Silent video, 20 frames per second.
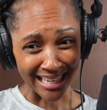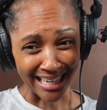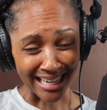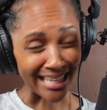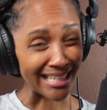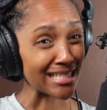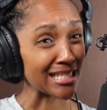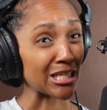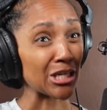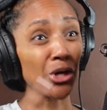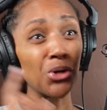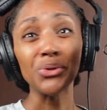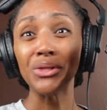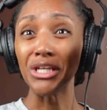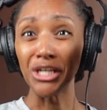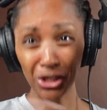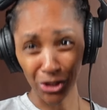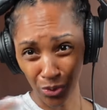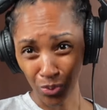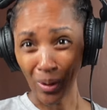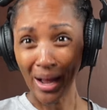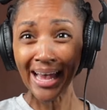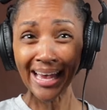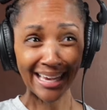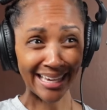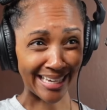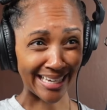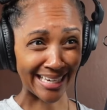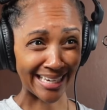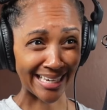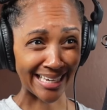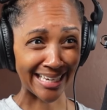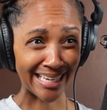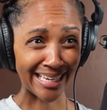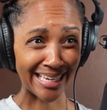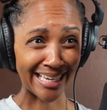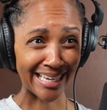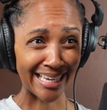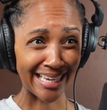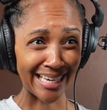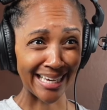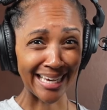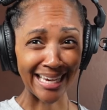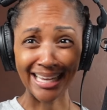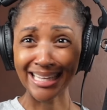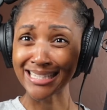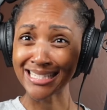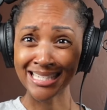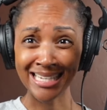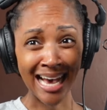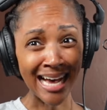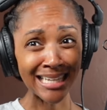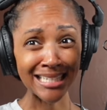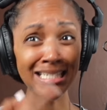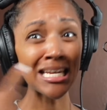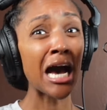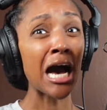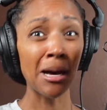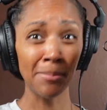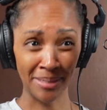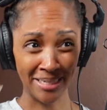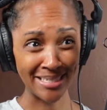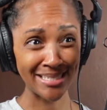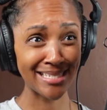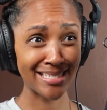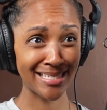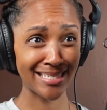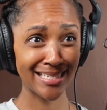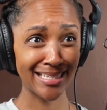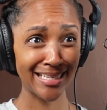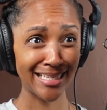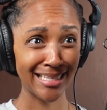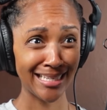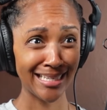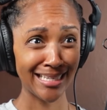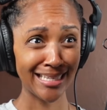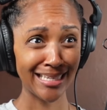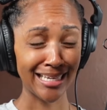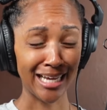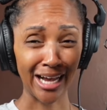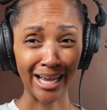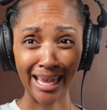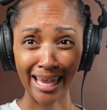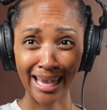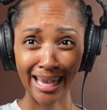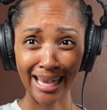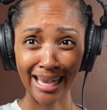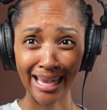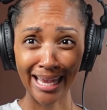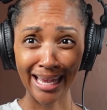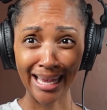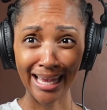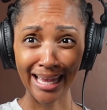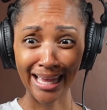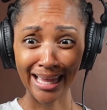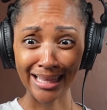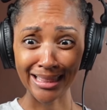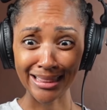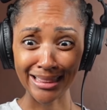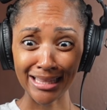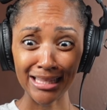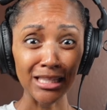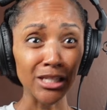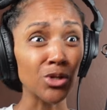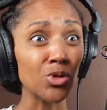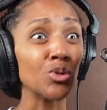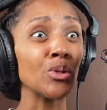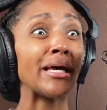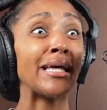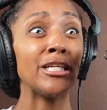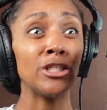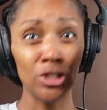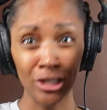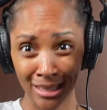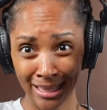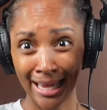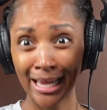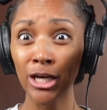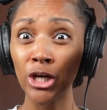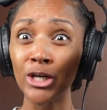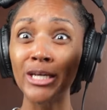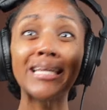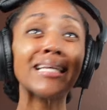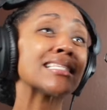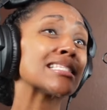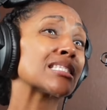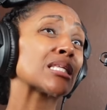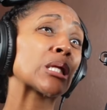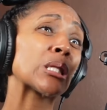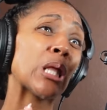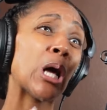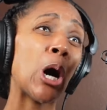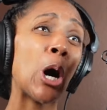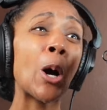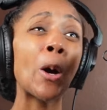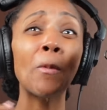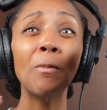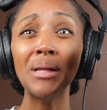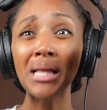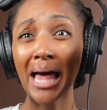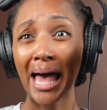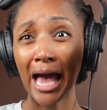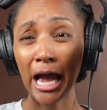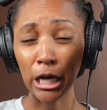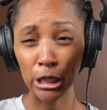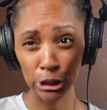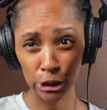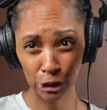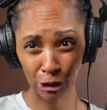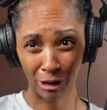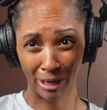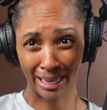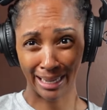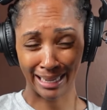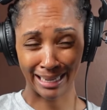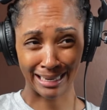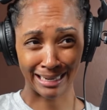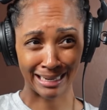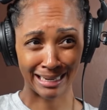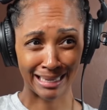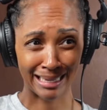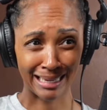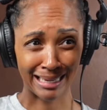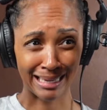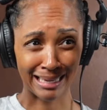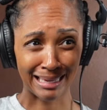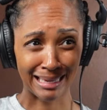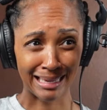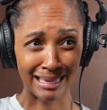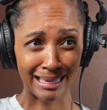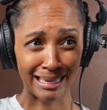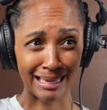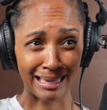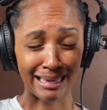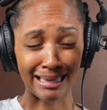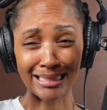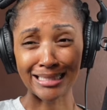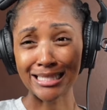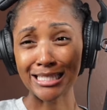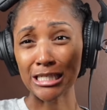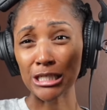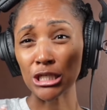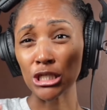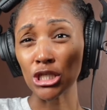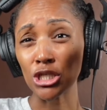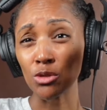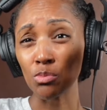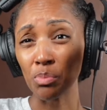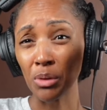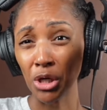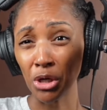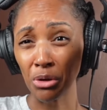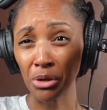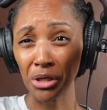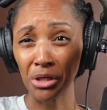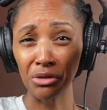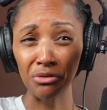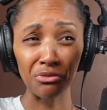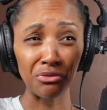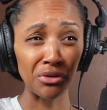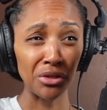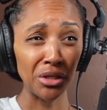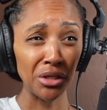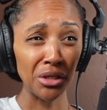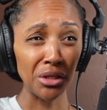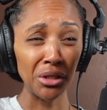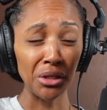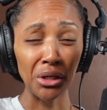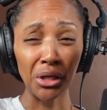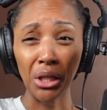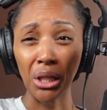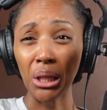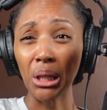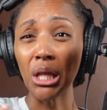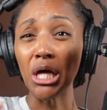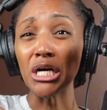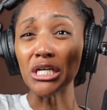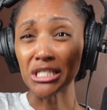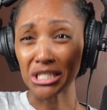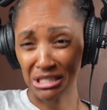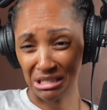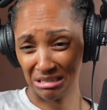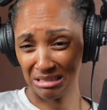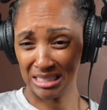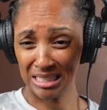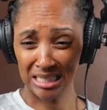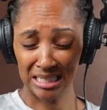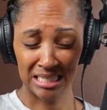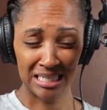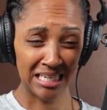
It's go the other way. It's not Thomas, okay? The little engine that could. It's the long black train. It's the spirit of lust.